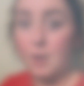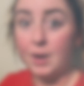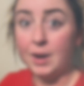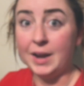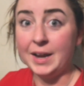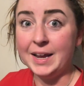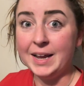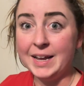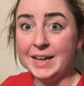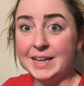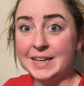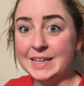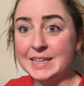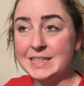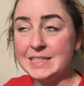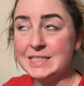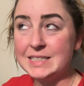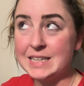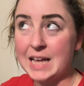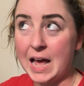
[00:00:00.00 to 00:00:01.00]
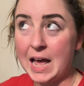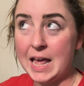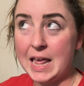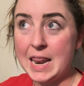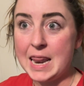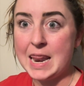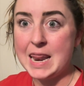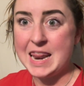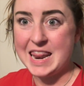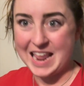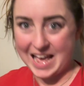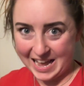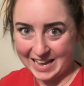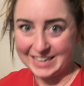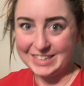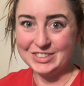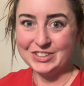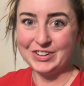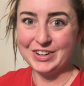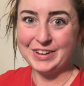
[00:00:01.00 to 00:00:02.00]
All right, it is
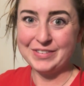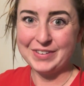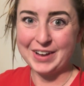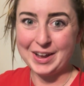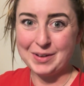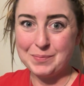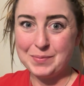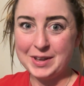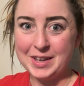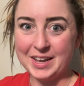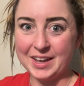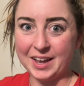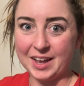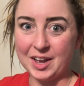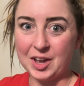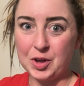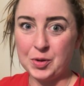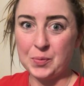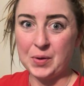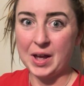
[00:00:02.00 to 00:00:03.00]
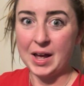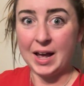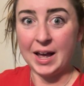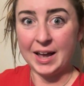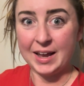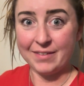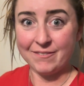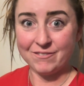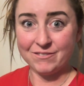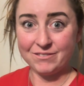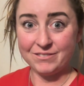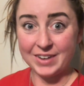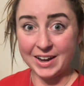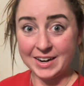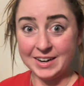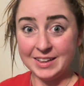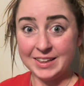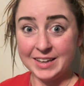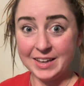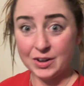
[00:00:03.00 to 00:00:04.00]
9:25 p.m. I'm
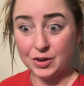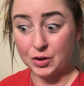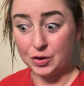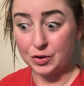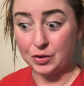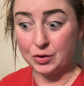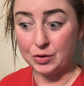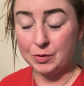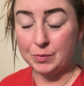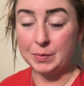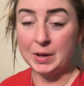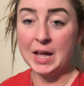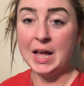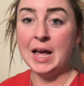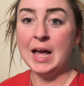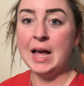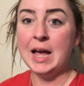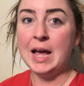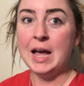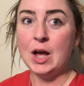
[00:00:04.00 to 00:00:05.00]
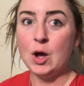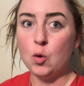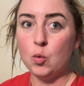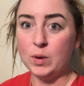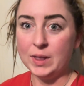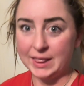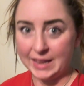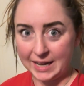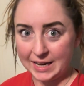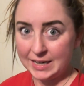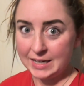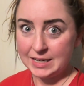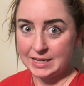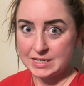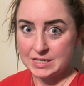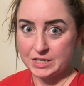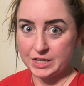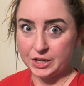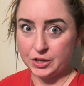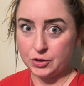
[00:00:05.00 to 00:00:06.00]
finally home. We landed
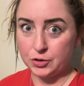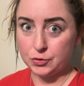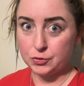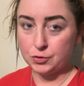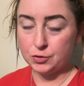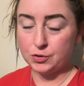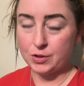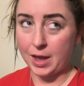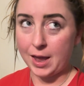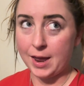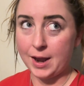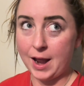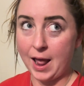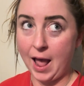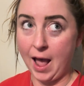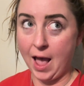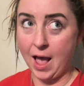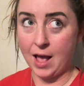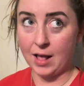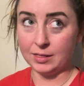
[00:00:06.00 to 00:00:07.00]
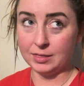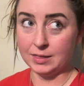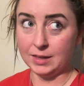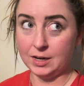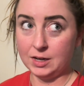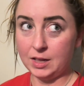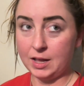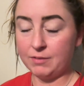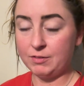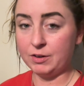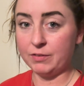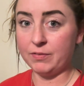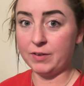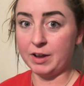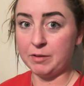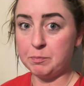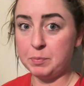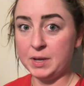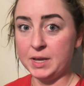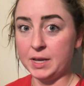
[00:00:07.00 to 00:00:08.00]
into Houston a little after
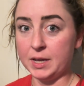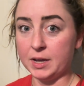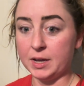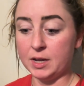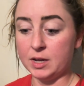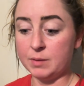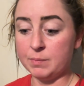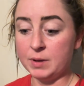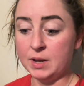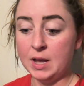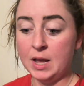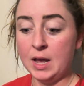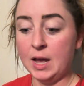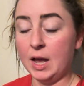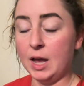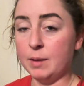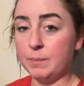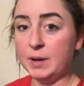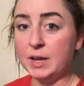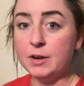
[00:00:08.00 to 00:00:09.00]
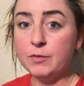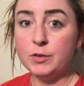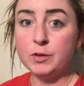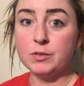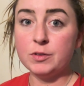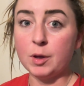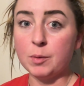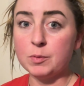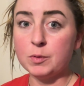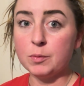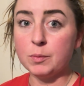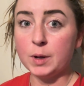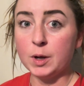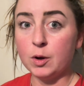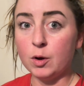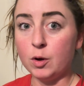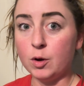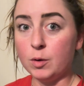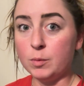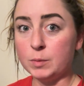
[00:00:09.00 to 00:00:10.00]
5 p.m. I made a few stops on my way
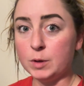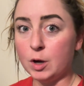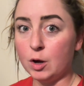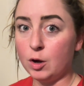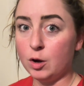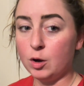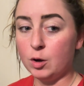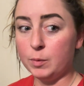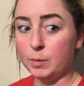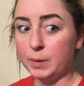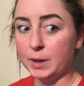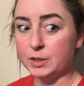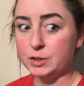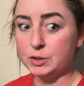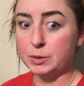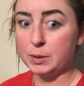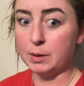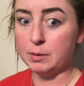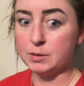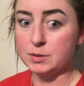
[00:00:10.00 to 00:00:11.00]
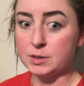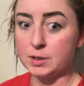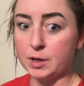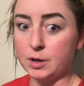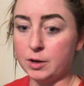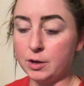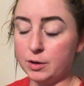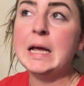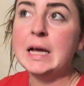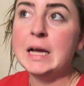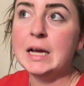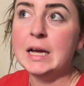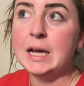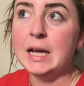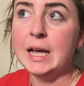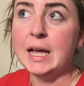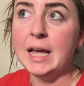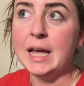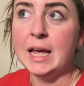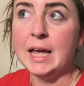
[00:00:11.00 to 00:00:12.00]
home, got home about 2 hours ago,
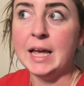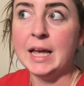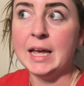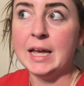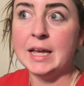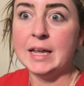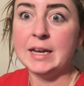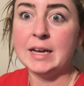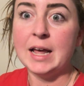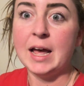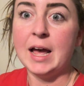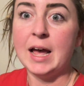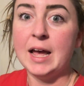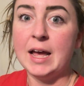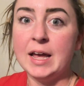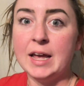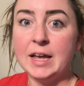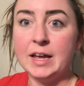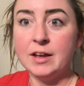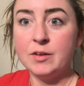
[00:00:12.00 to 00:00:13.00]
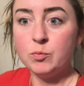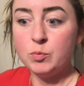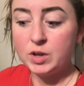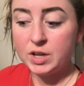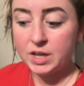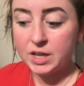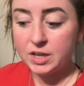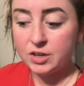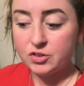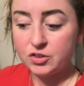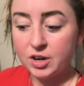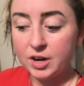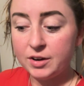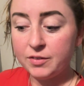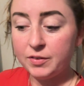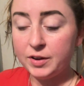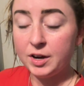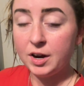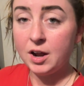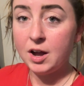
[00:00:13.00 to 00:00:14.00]
and I have been trying to
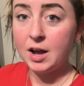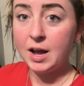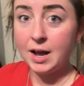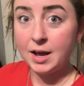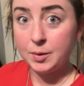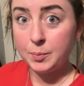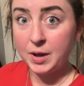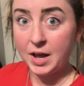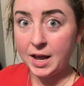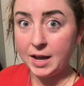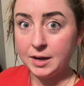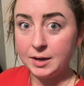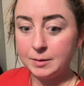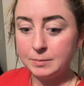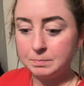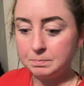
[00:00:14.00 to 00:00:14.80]
figure out how to pack.